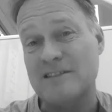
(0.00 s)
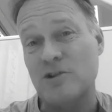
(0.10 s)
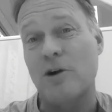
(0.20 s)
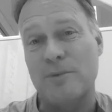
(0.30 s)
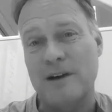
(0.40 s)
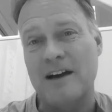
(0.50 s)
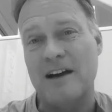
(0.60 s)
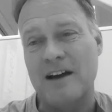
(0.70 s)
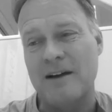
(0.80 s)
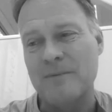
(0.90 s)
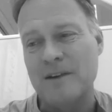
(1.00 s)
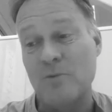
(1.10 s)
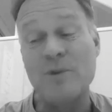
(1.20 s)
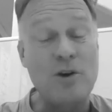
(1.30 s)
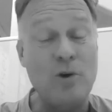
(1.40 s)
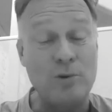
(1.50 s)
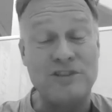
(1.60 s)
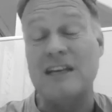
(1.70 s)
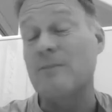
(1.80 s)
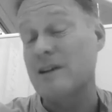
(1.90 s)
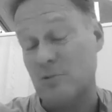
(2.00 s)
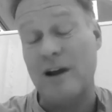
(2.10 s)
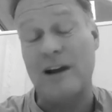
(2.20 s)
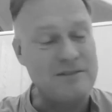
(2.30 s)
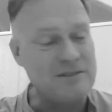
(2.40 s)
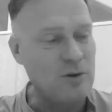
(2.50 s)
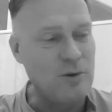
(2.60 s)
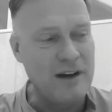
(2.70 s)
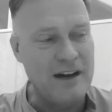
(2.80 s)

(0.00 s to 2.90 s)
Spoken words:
job with your whole team as well. So